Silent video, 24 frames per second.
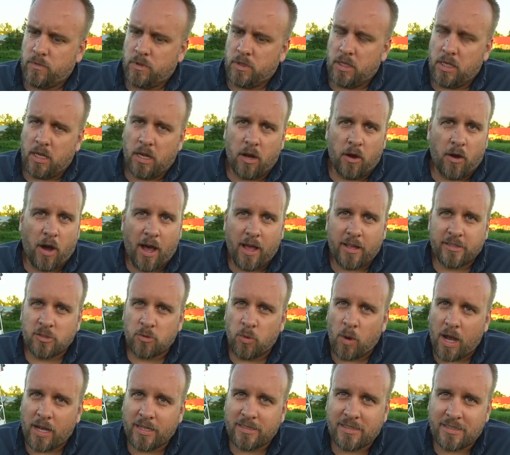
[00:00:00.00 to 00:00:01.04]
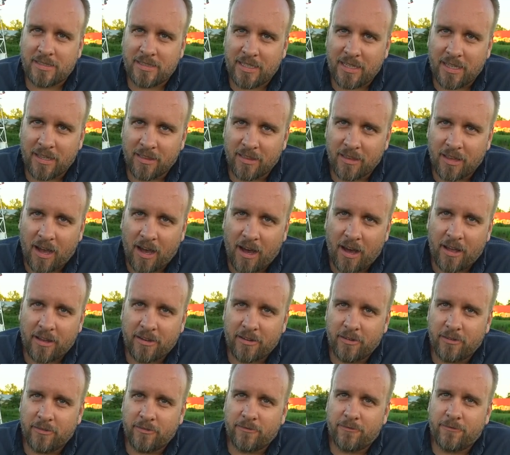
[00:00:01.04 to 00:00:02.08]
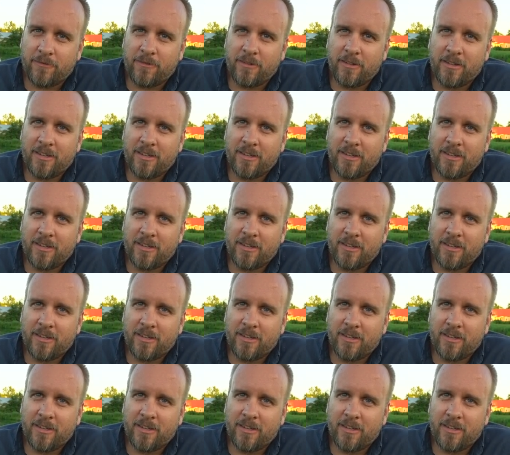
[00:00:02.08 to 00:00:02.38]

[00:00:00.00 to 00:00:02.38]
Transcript: you know, that's why I see a lot of,